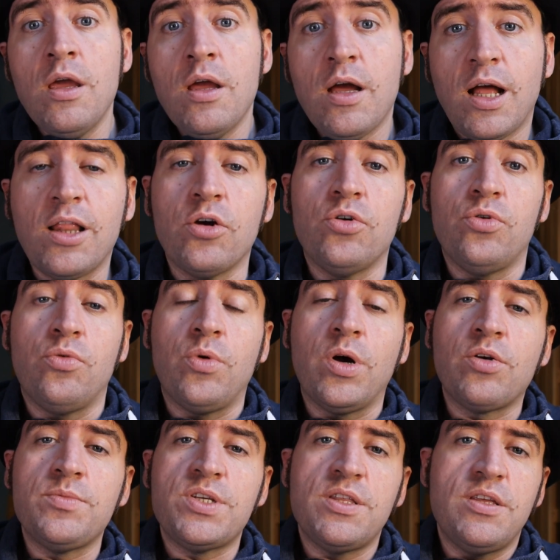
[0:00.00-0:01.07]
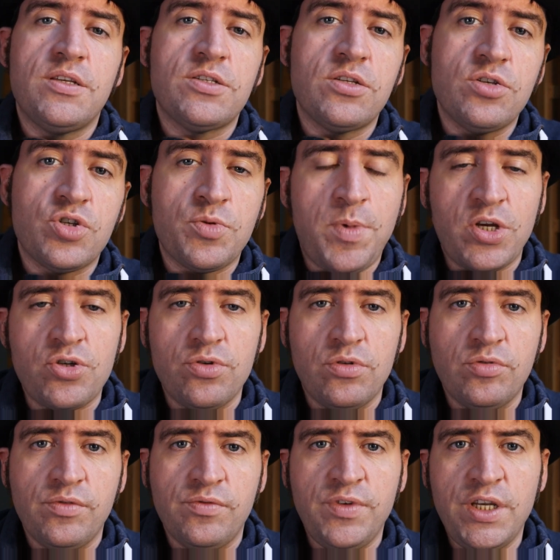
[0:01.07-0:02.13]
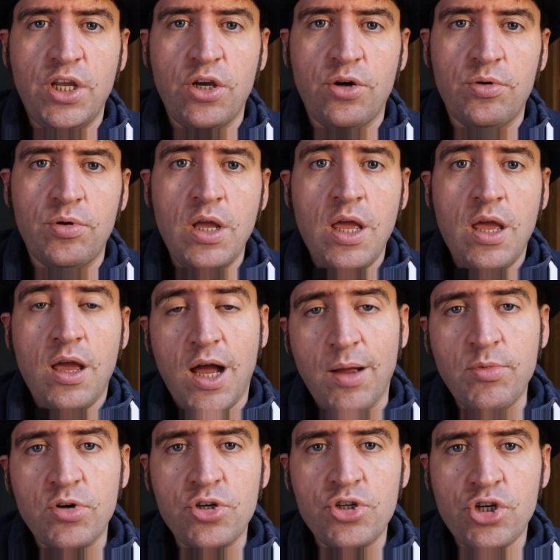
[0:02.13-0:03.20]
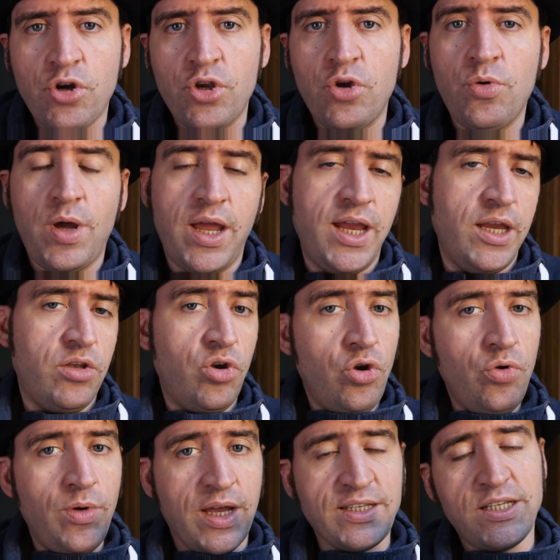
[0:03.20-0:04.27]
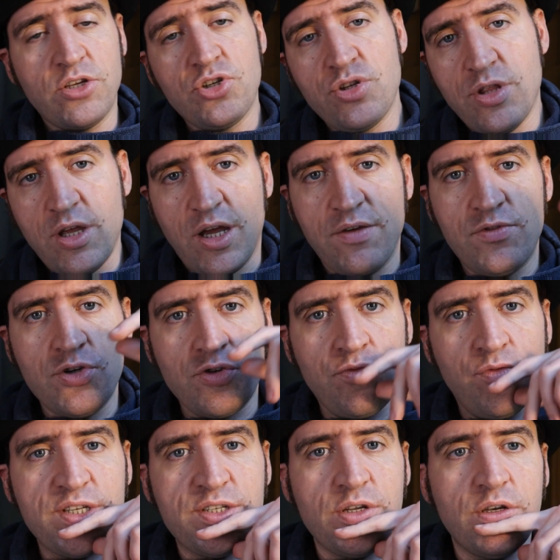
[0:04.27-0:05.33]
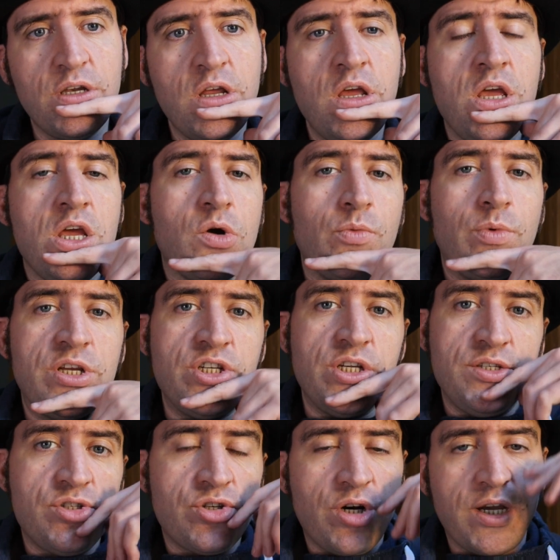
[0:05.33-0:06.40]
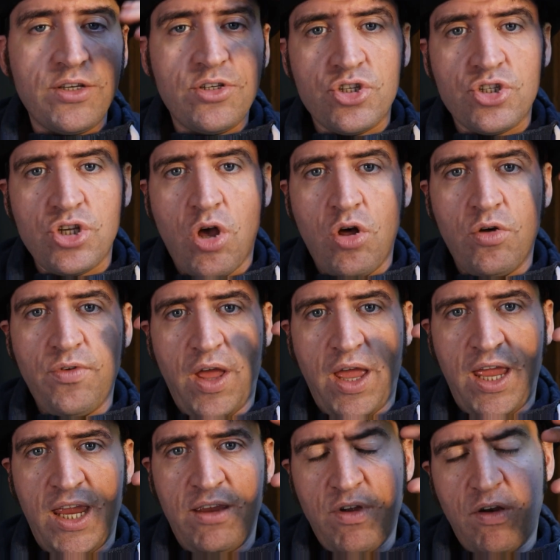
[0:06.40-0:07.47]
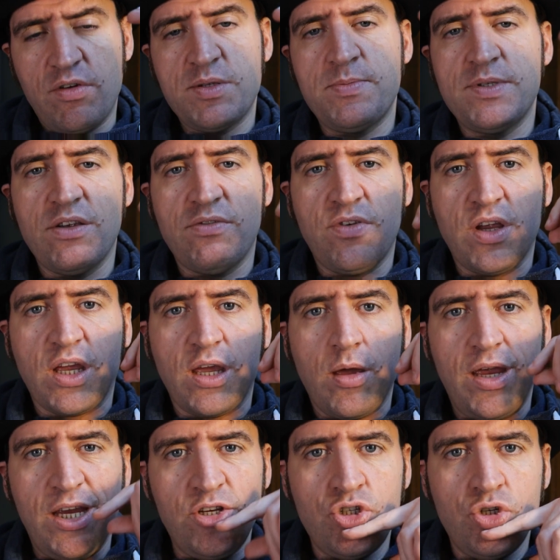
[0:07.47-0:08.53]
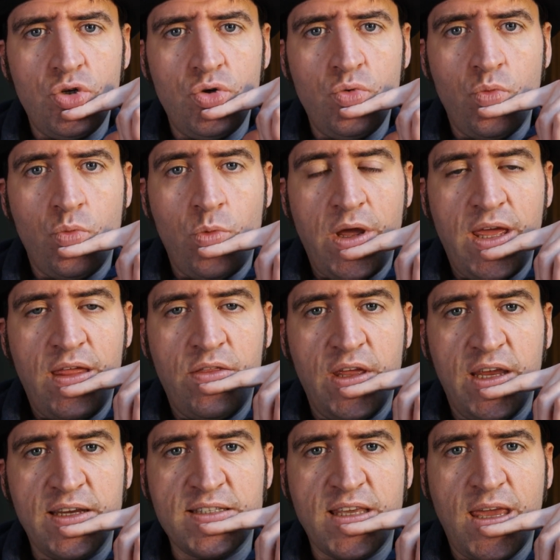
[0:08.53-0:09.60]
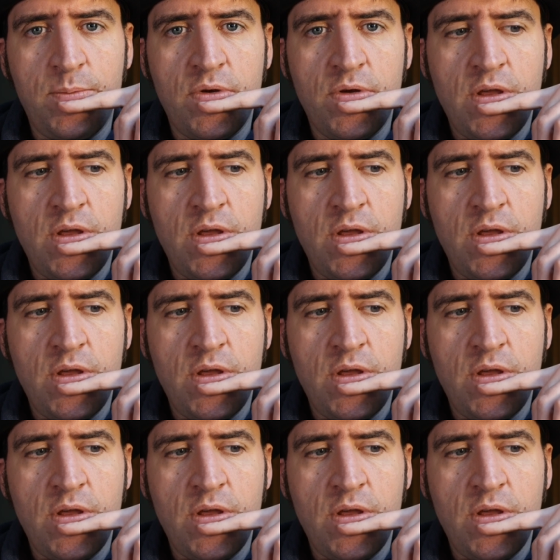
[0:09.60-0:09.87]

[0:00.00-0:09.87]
Hello, welcome to this special video. I'm going to show you a new extension that I've just written, which is trying to solve a very specific issue with Inkscape.